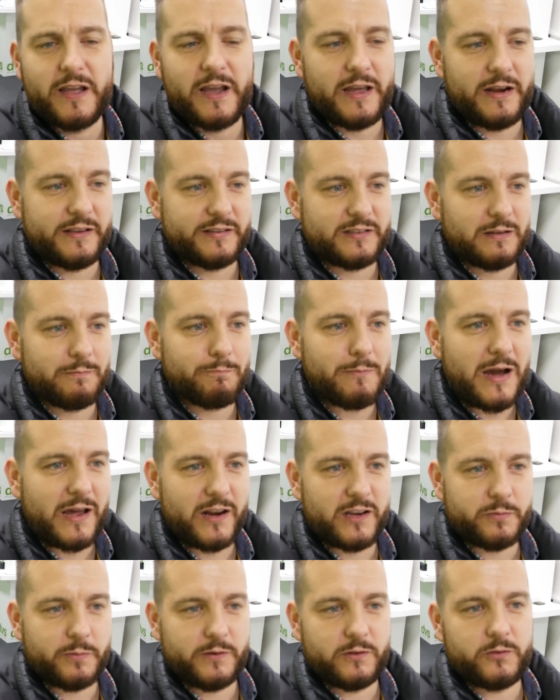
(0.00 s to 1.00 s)
and it's a
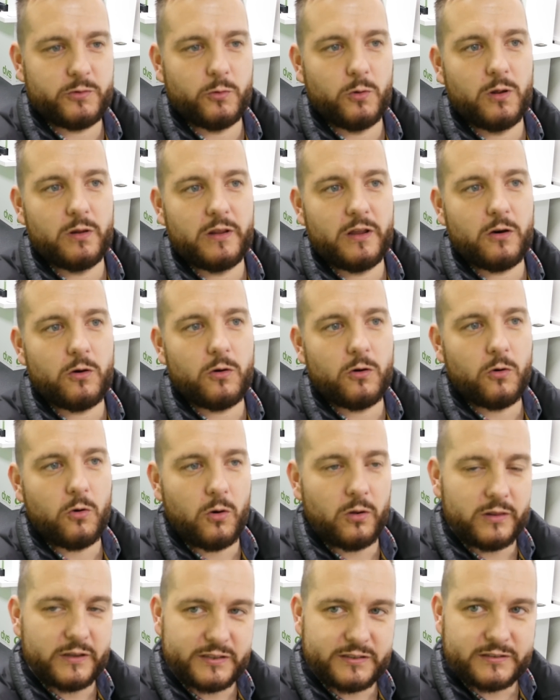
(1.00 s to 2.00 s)
management tool that
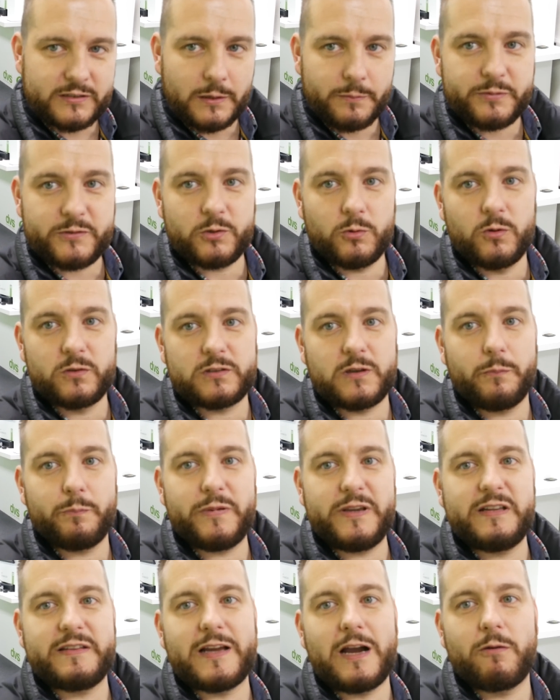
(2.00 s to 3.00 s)
all the sub-tools can
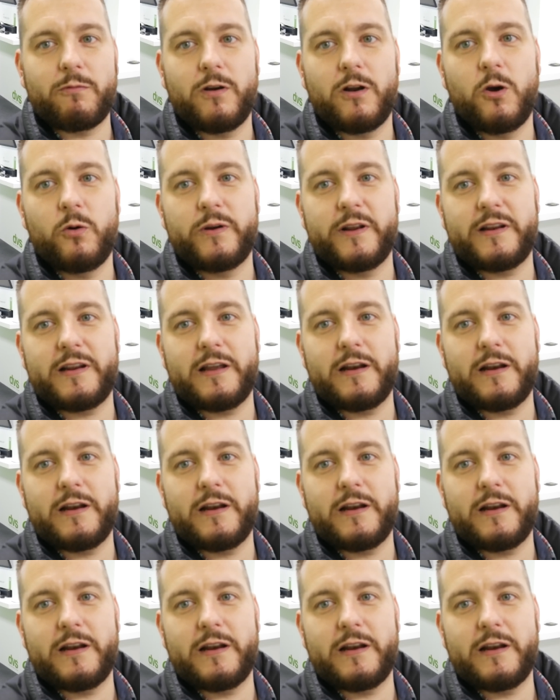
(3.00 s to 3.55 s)
be downloaded